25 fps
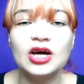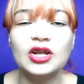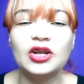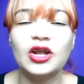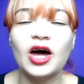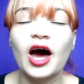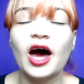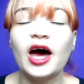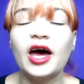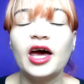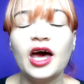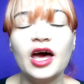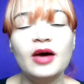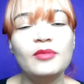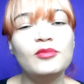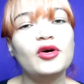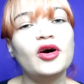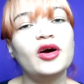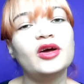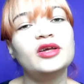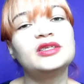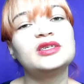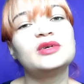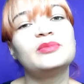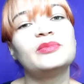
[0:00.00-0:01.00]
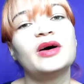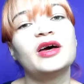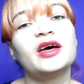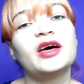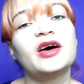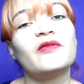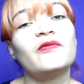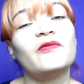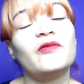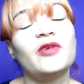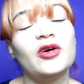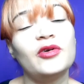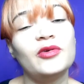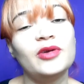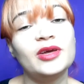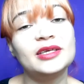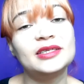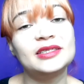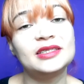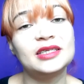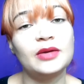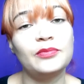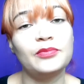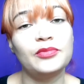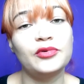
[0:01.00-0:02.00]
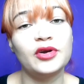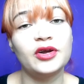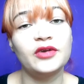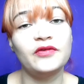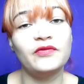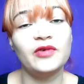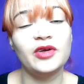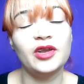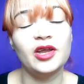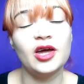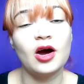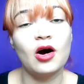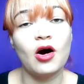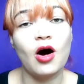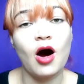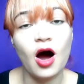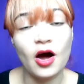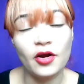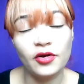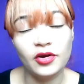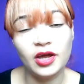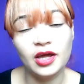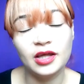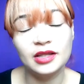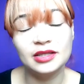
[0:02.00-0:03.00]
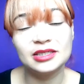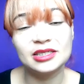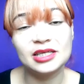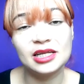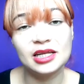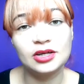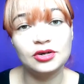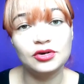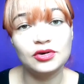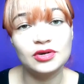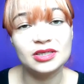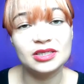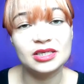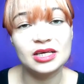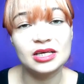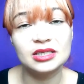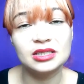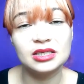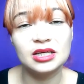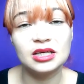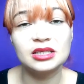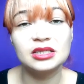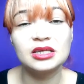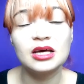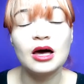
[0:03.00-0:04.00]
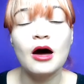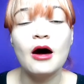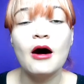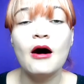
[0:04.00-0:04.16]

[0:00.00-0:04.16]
Now I am going to make a very separate video on insulin resistance,